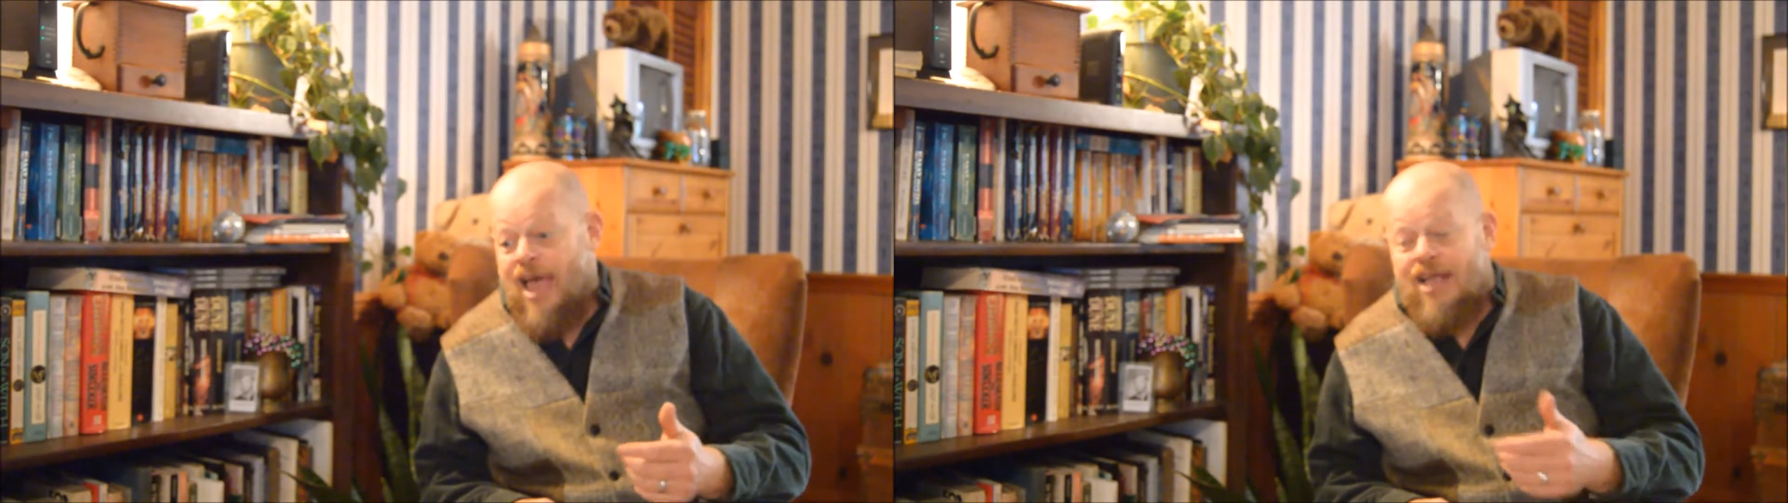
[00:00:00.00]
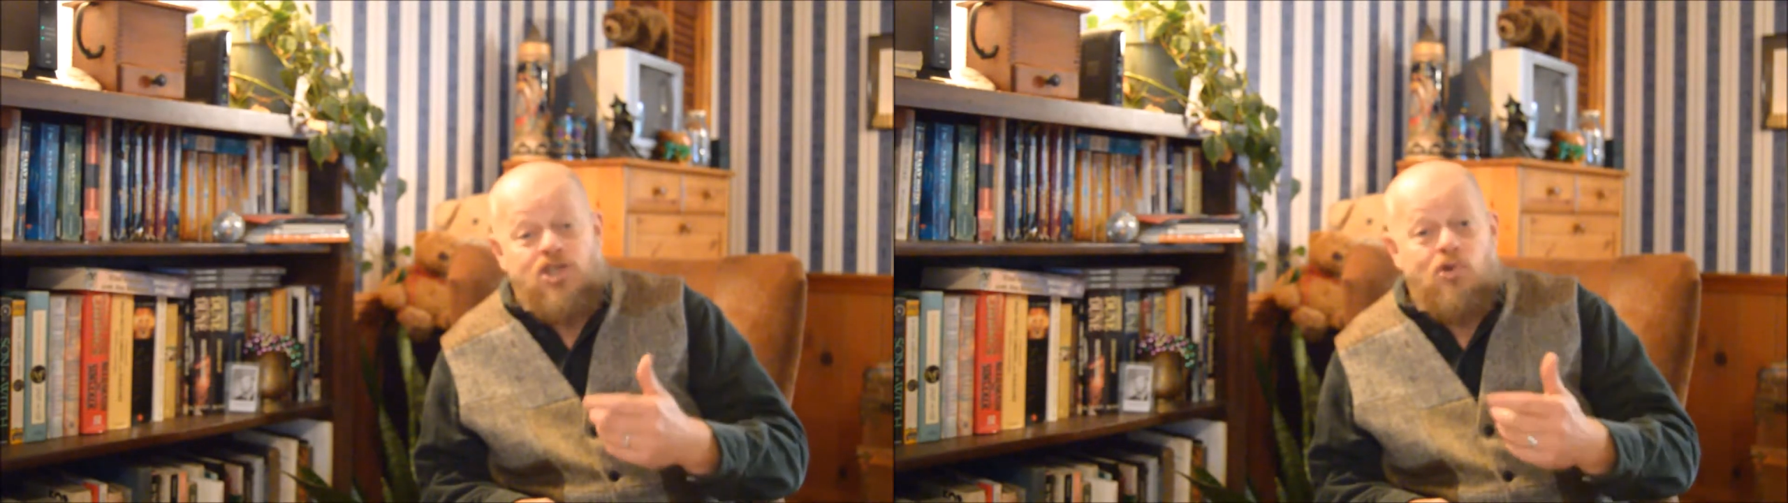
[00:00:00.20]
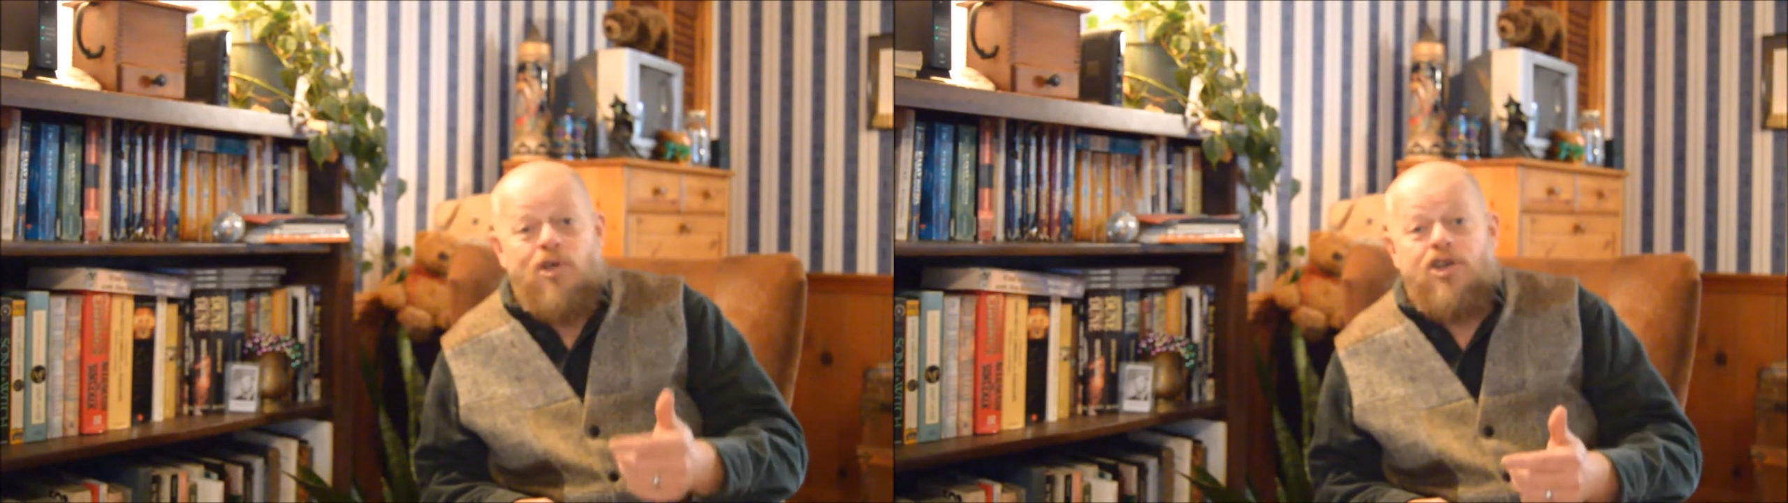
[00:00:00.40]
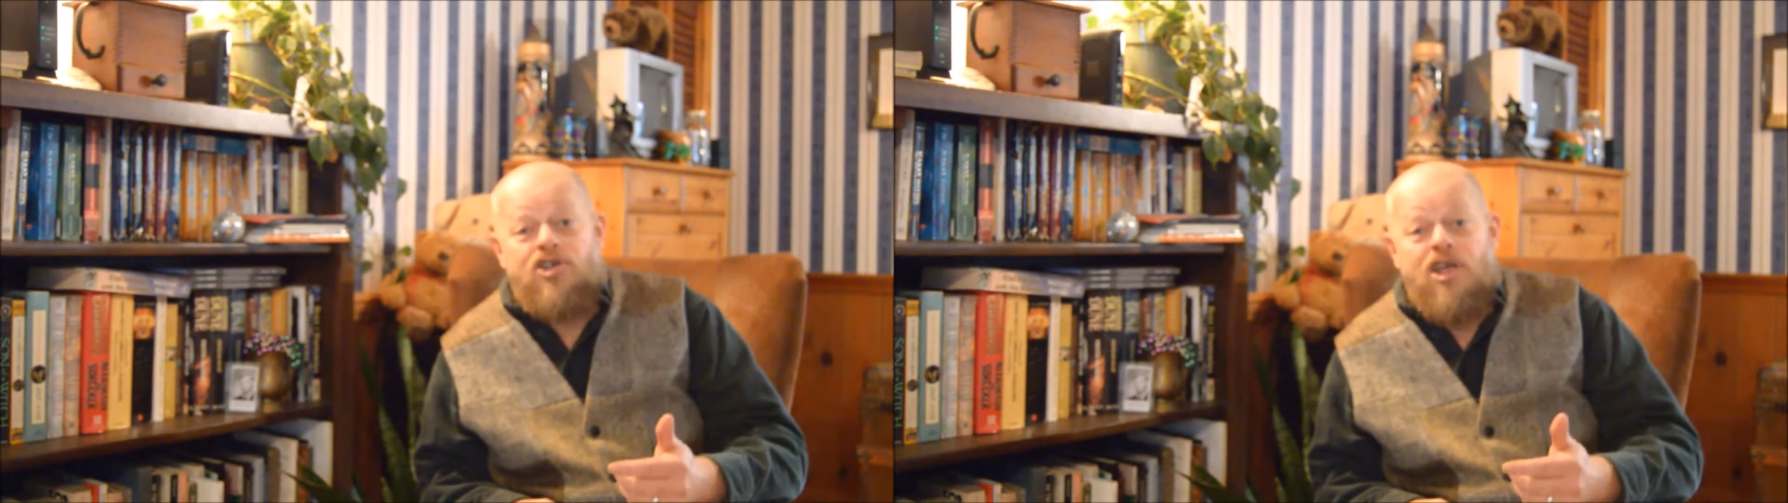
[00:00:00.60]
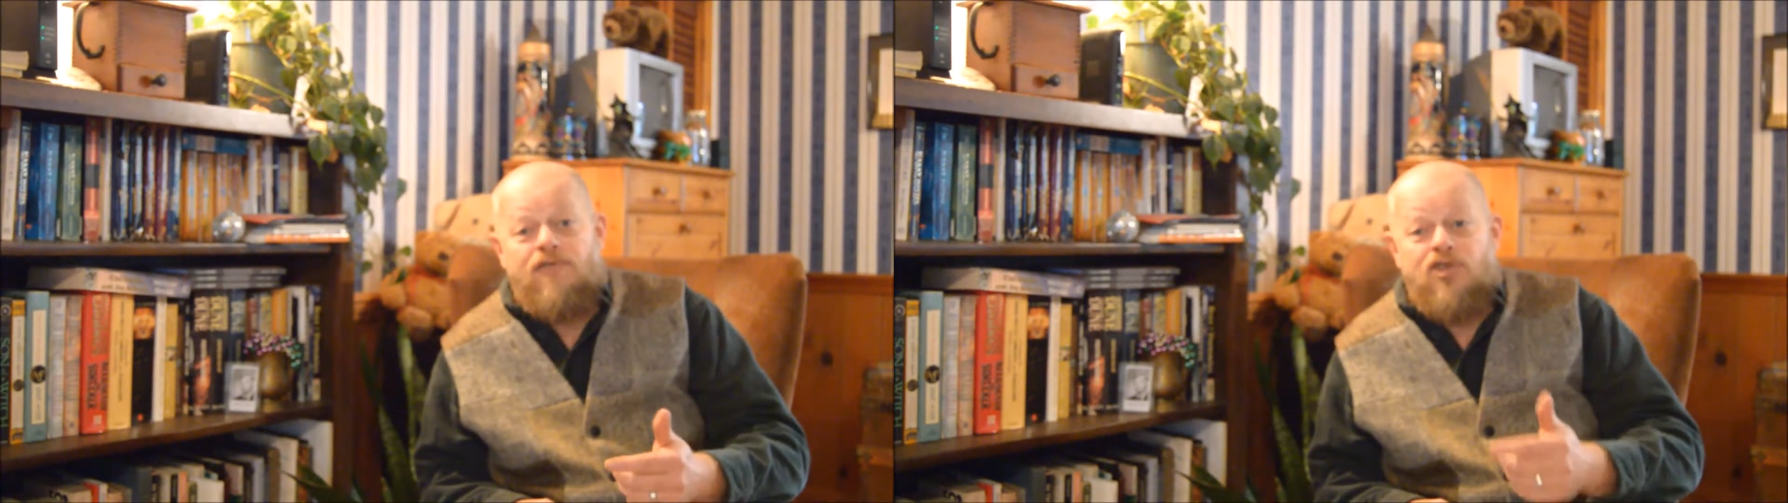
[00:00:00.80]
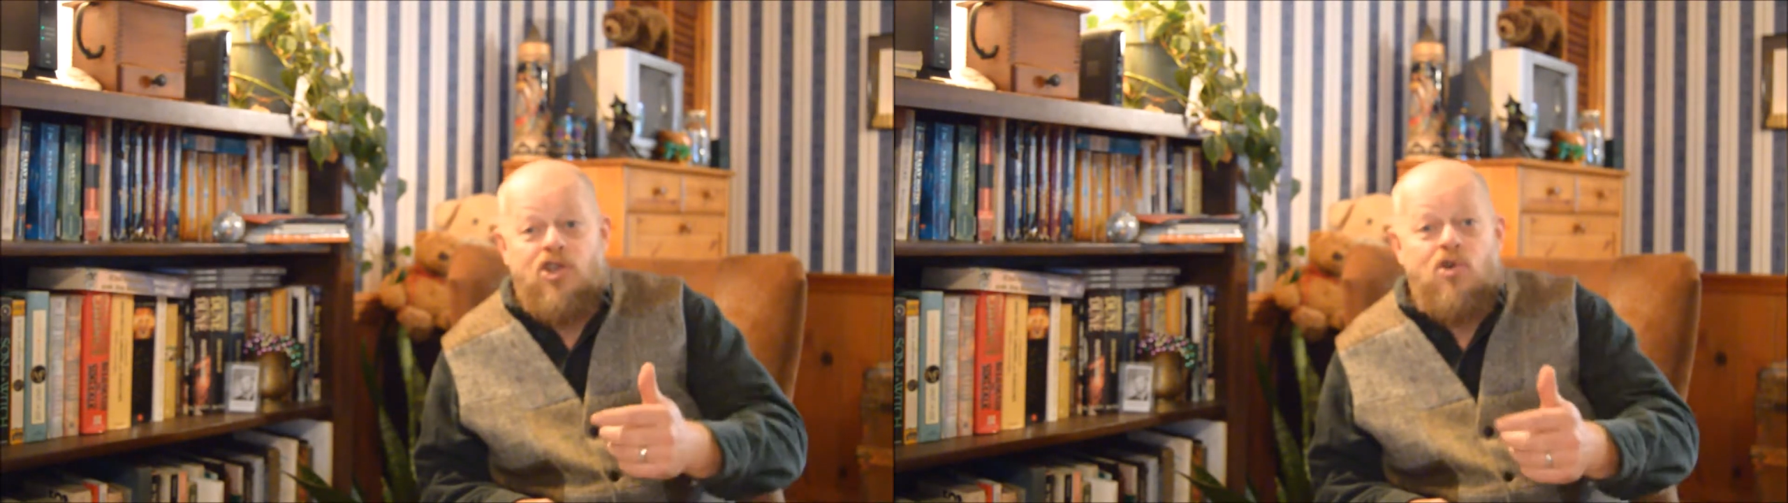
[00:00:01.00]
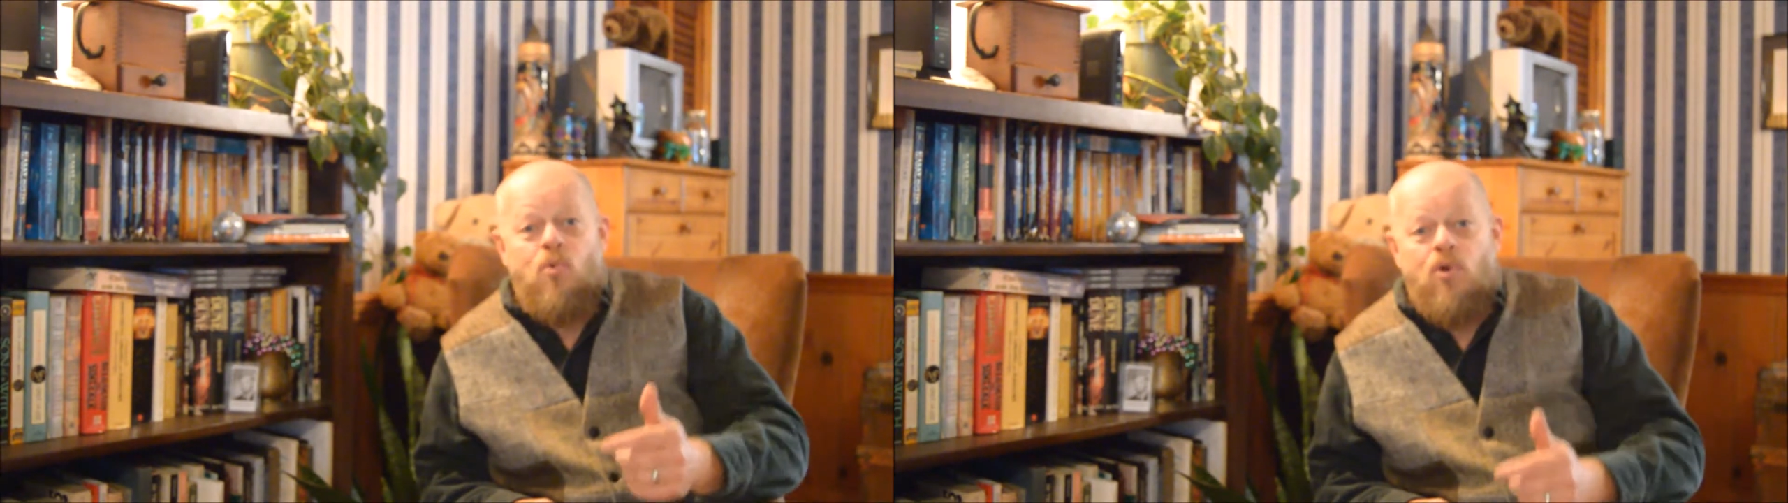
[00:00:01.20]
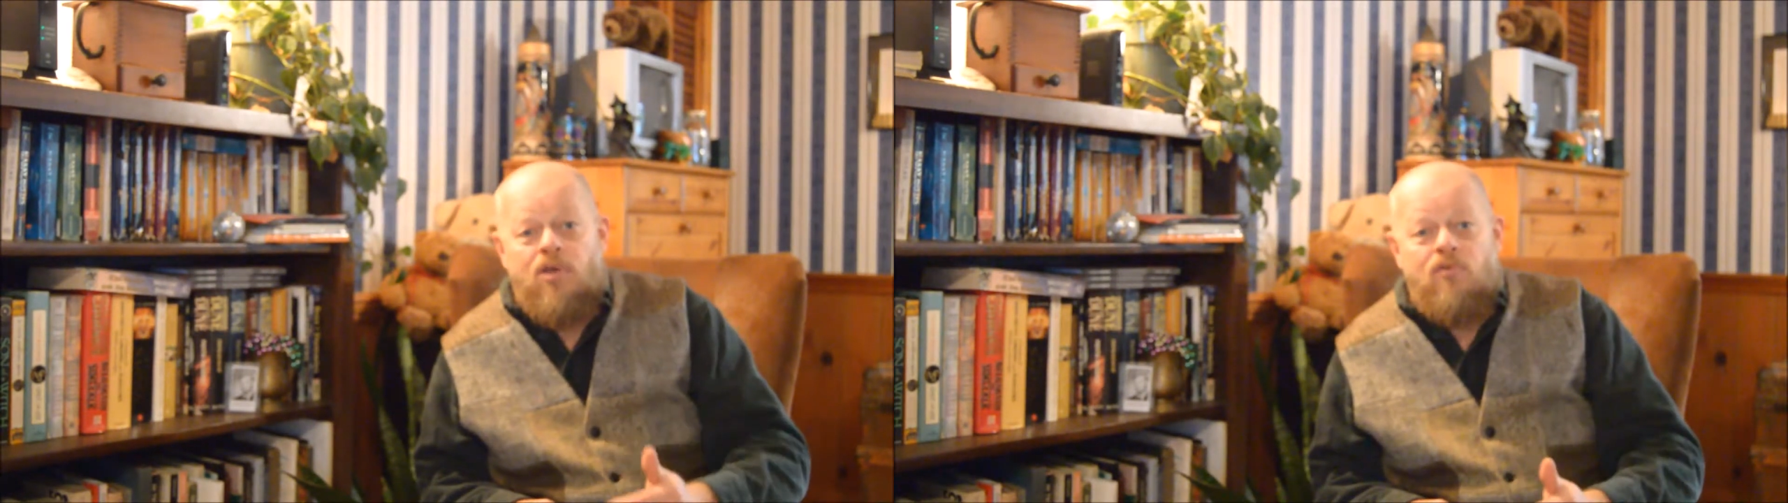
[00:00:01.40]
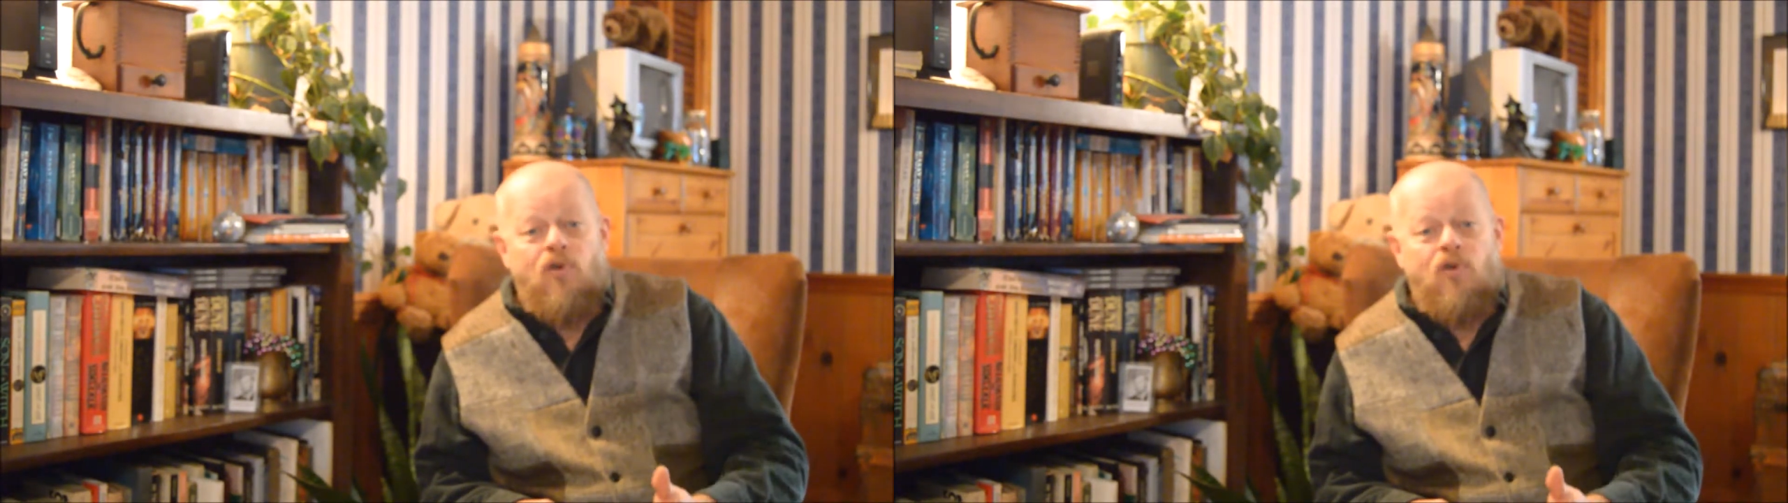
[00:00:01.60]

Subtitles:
has 3 shifts and you